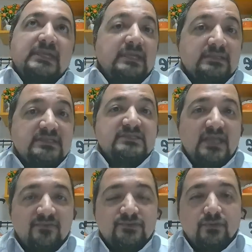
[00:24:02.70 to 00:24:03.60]
be in the
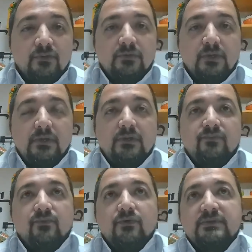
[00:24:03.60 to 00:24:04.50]
safe zone
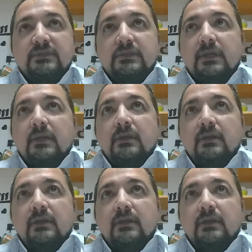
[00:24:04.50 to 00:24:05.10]
for the